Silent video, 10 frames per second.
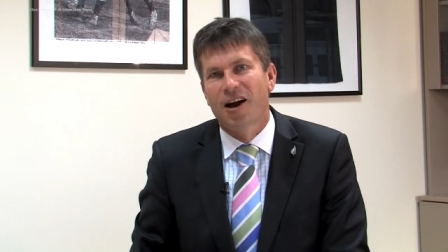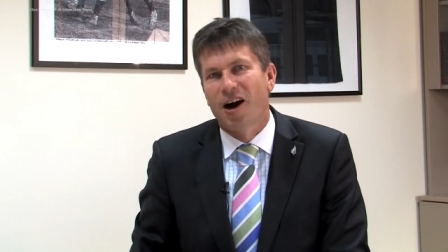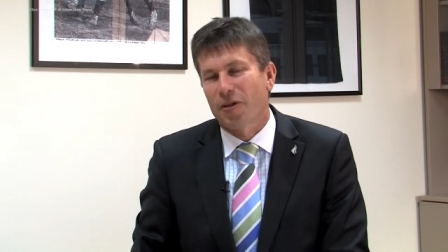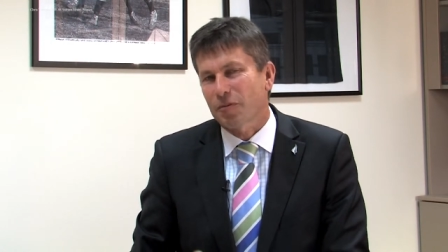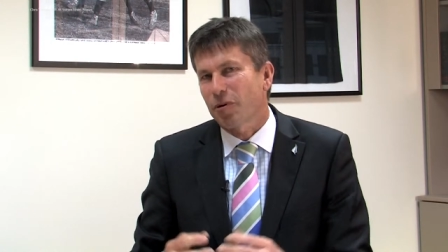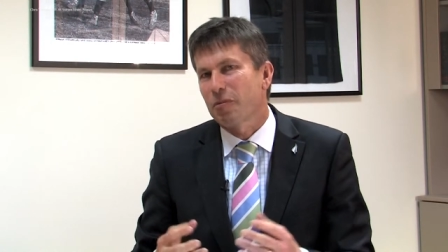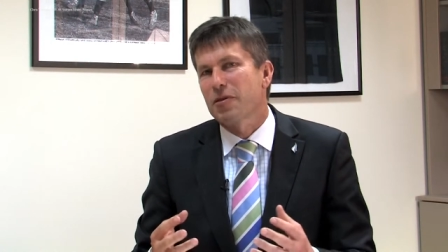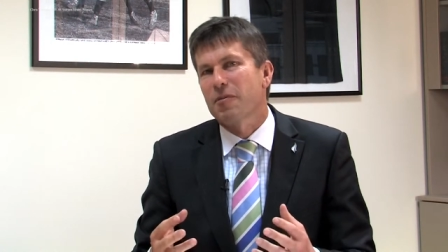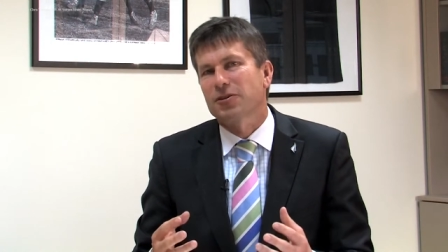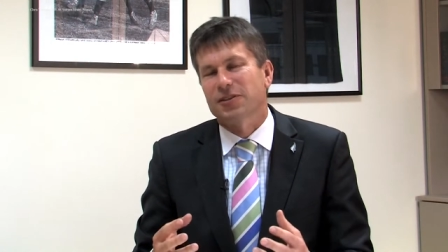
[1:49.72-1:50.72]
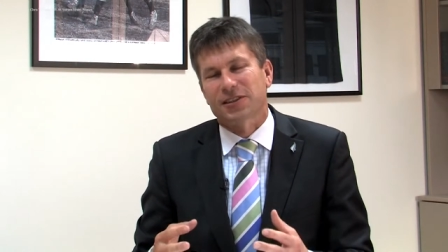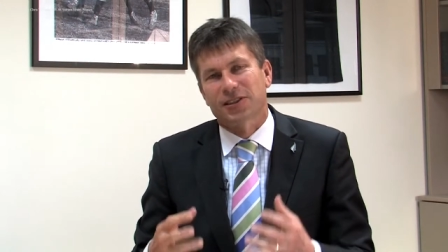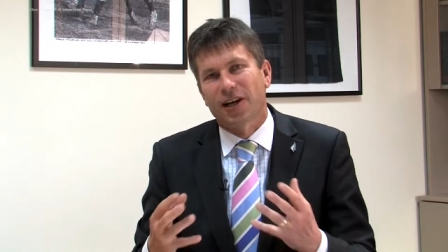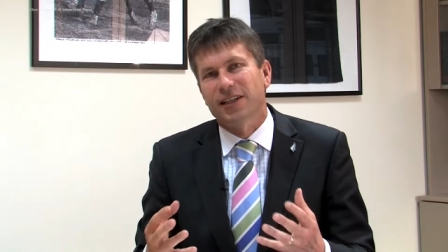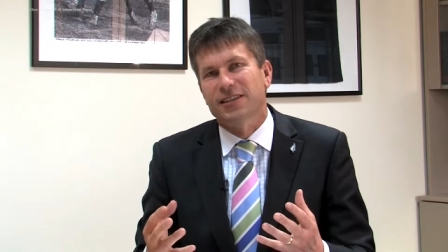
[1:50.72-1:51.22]
I think probably the most
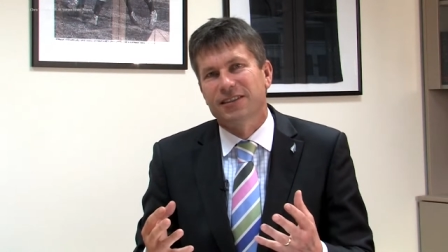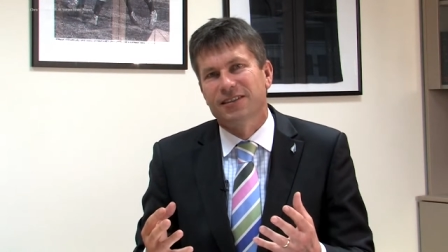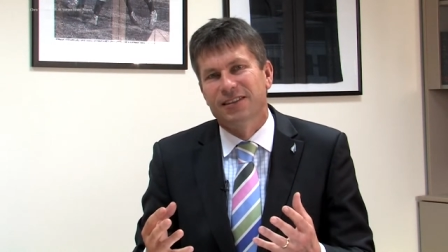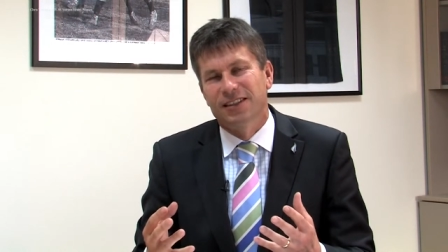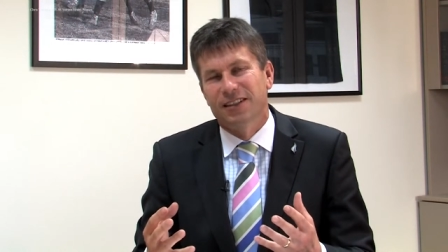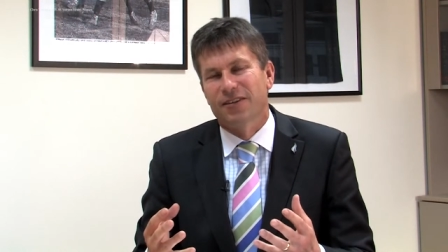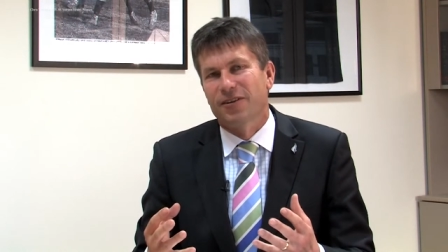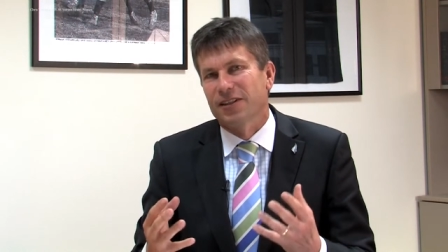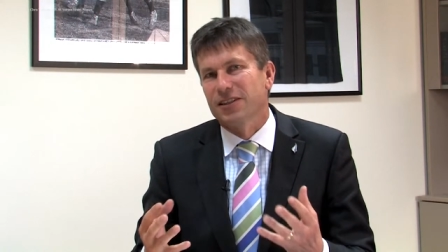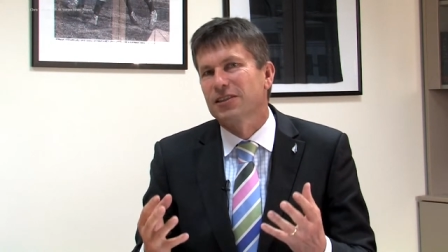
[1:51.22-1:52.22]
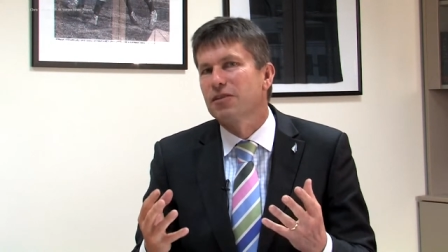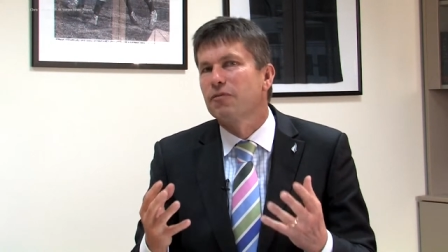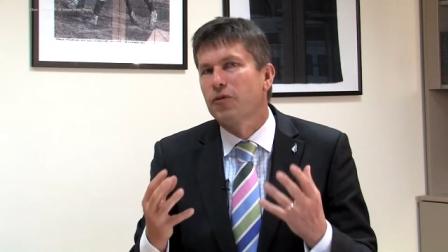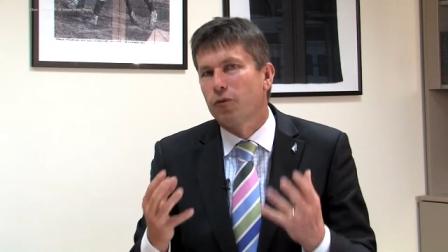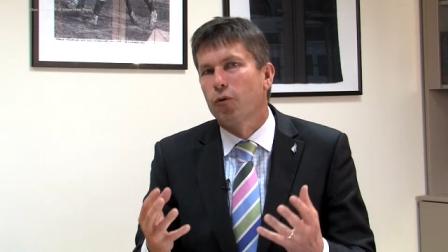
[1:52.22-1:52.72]
exciting thing is the,
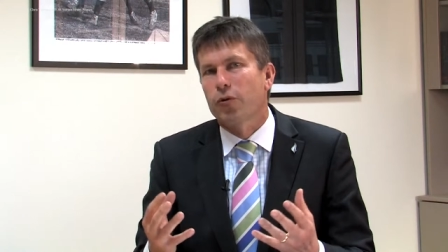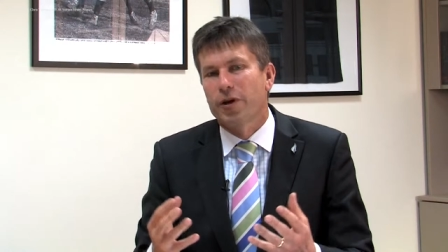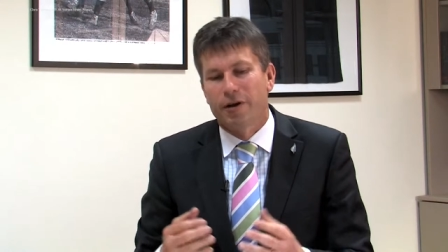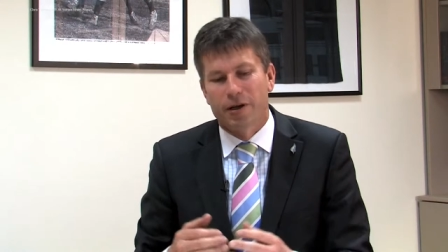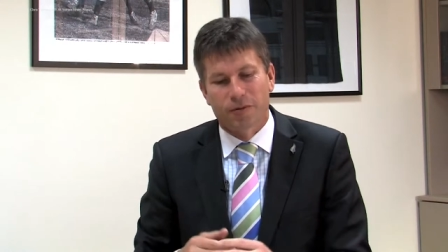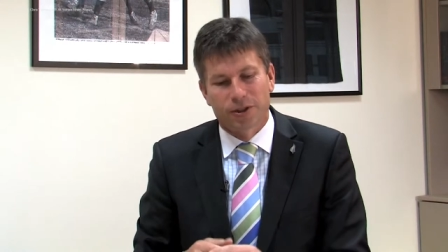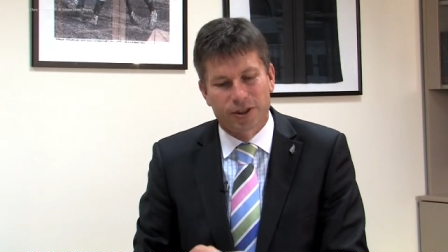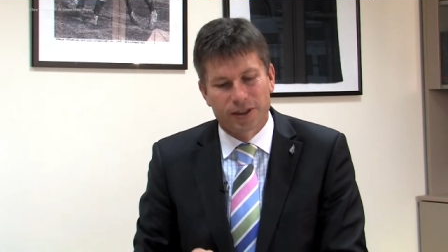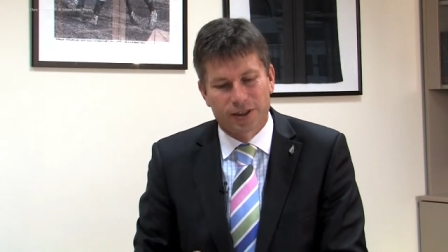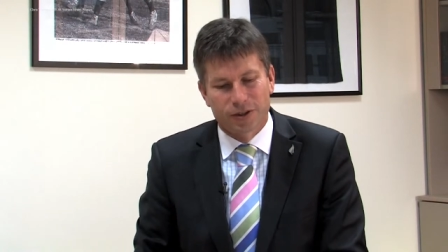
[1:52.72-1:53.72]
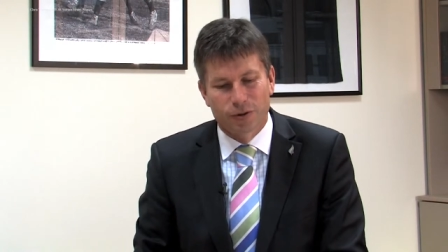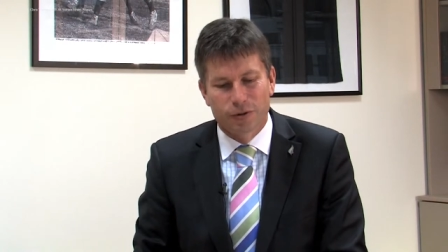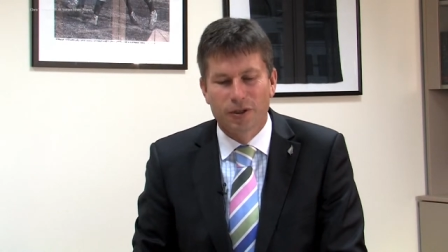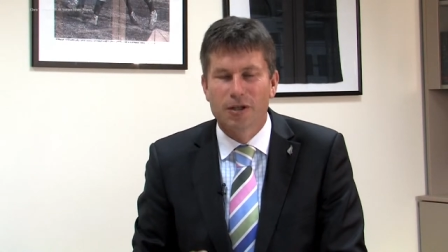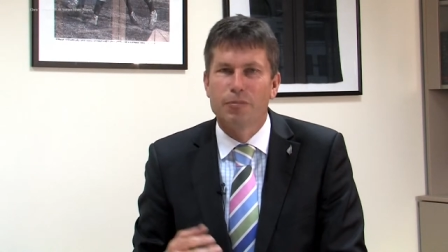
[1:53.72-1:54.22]
the fourth area, which is
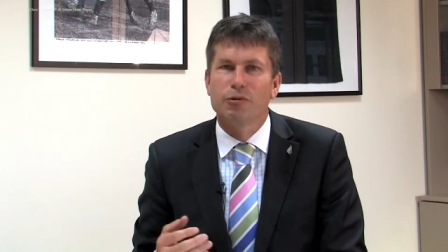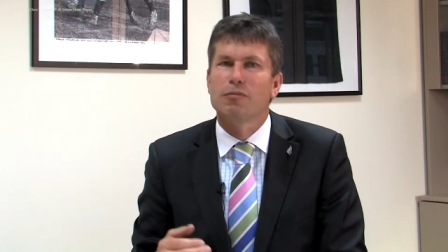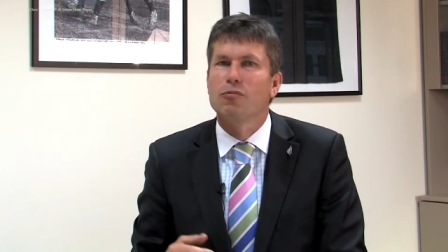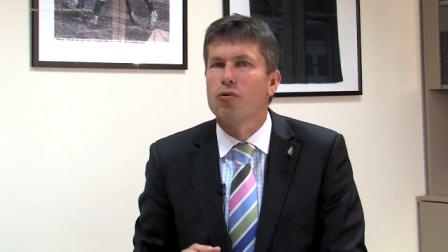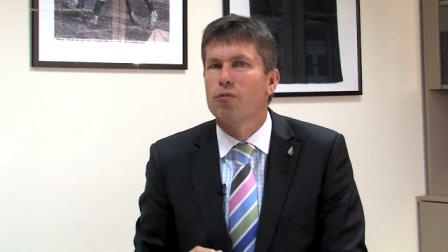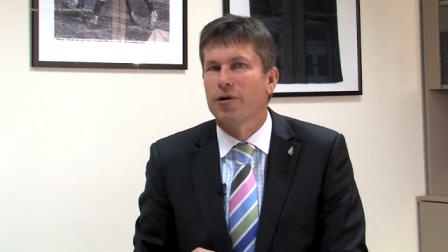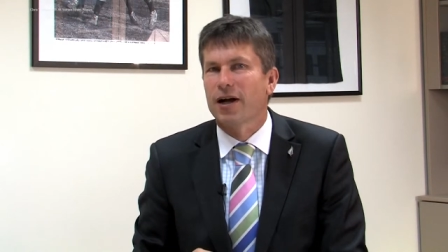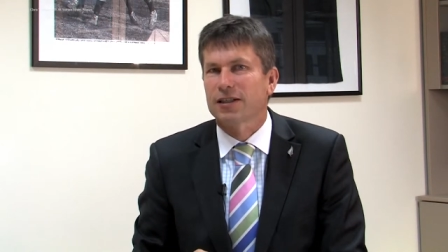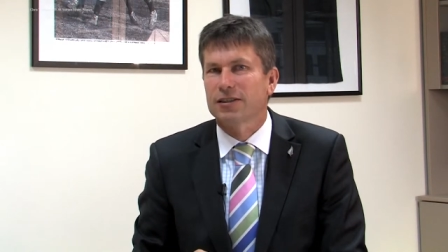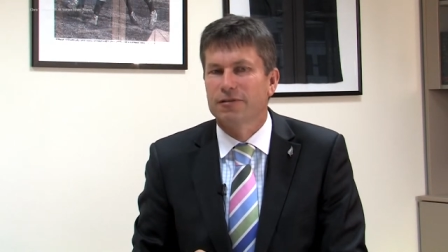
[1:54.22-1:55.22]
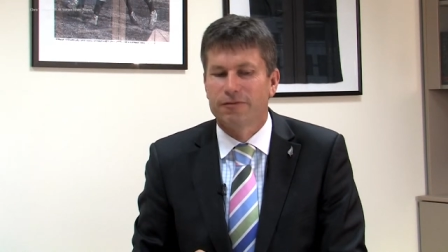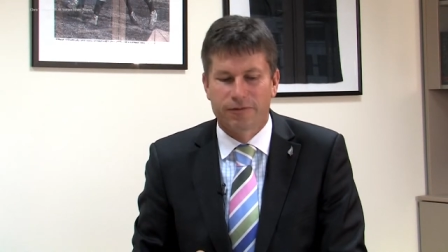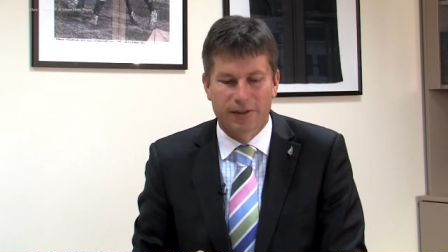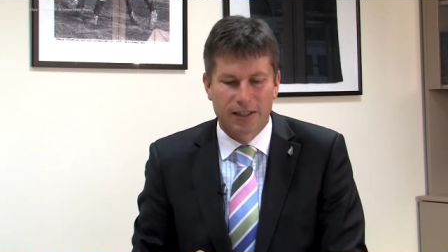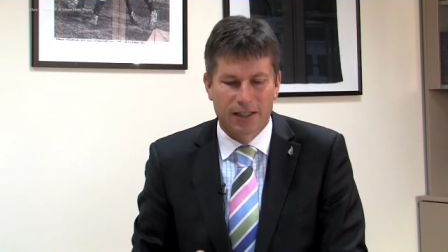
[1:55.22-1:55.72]
to build a more
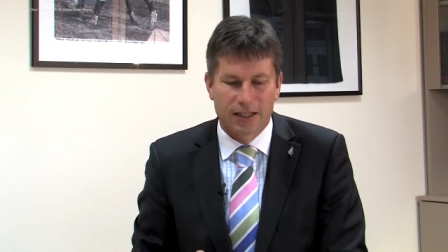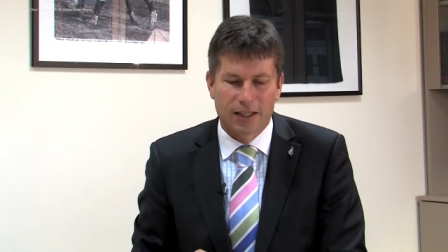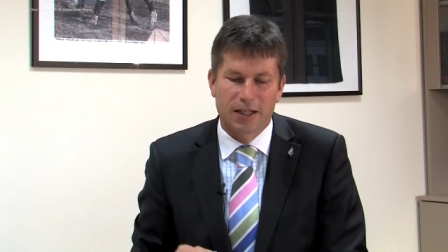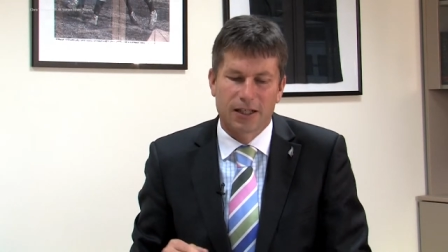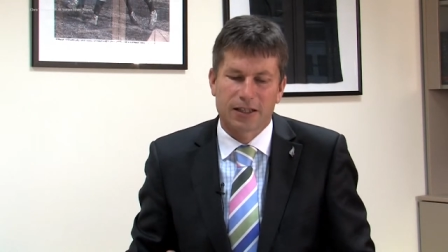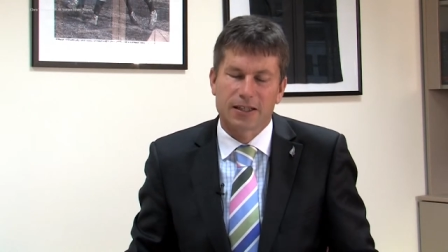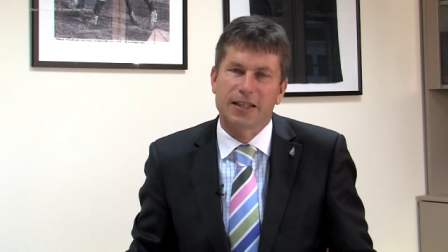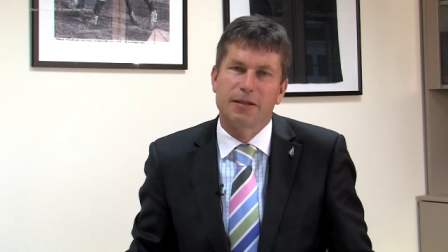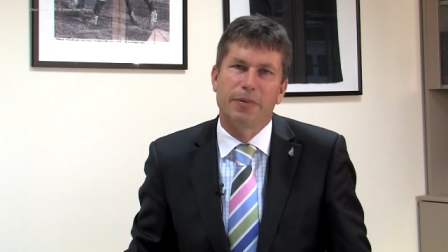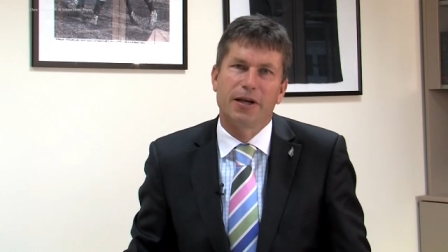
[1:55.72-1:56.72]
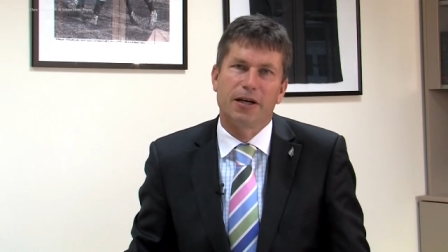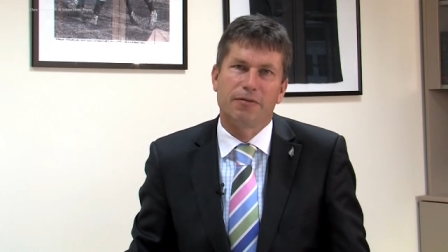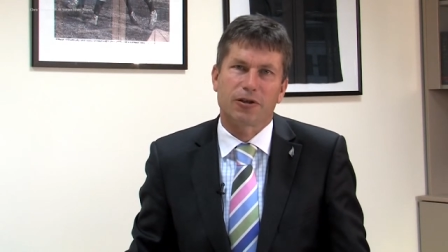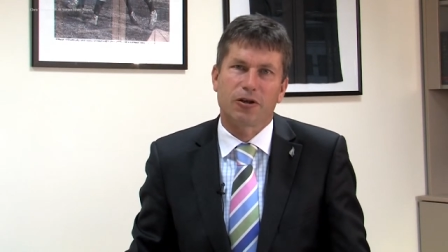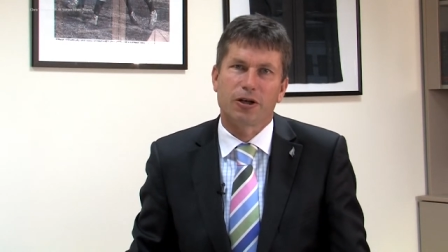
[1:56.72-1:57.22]
productive Uh, and
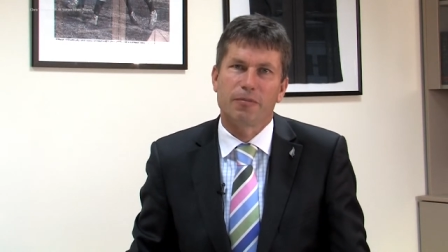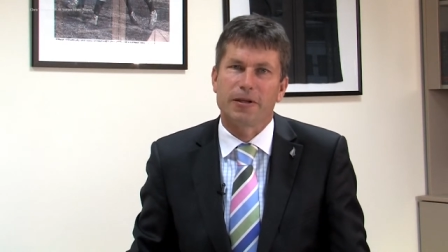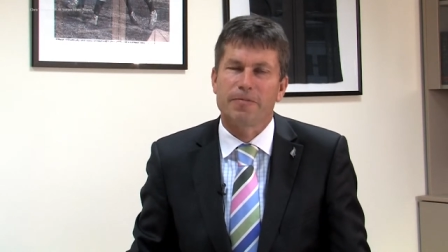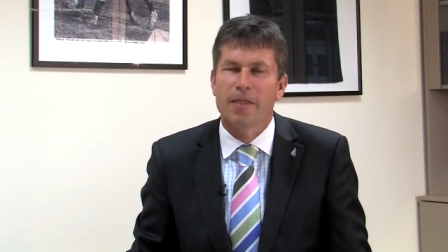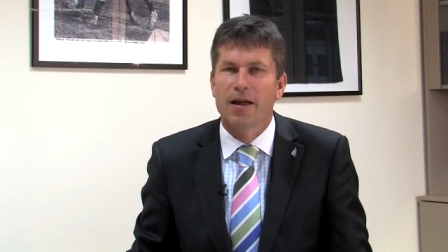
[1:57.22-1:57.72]
competitive economy.